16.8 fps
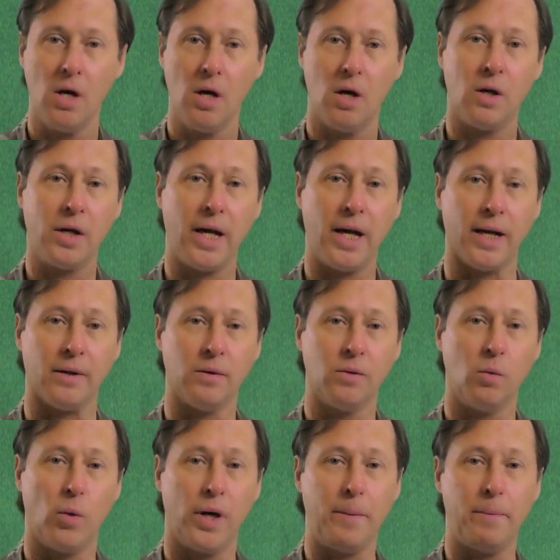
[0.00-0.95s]
Okay,
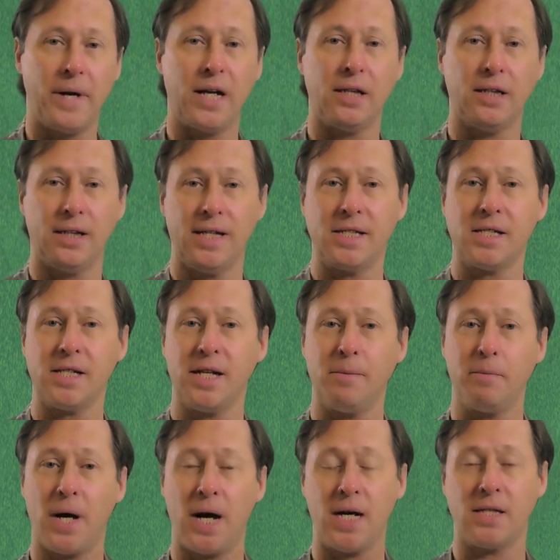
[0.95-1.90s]
what about
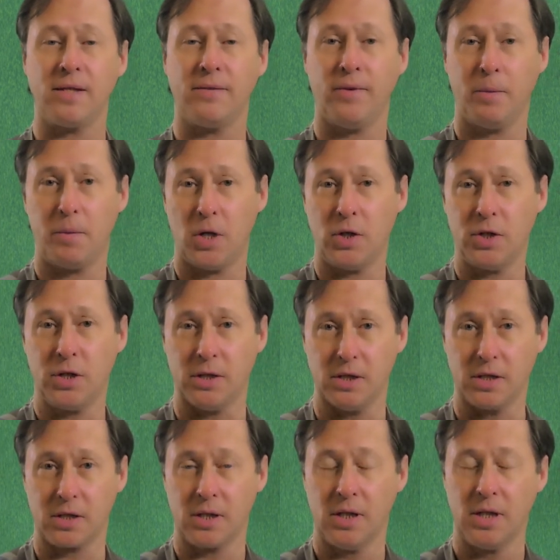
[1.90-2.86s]
enlisting positive
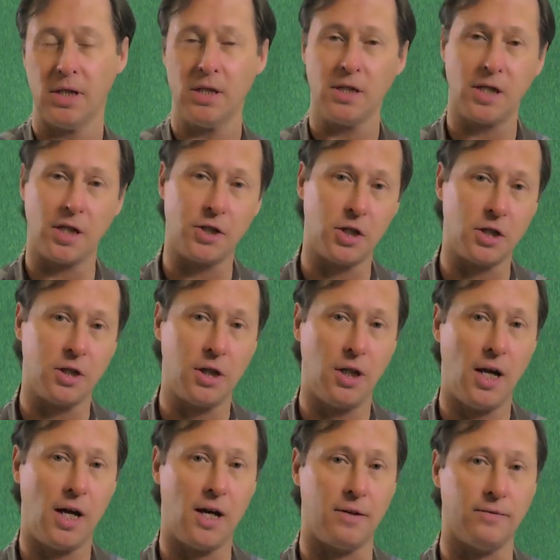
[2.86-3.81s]
emotions, such as
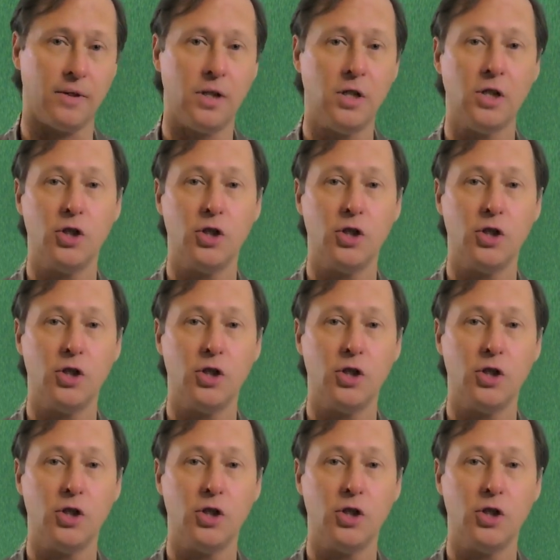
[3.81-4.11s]
love,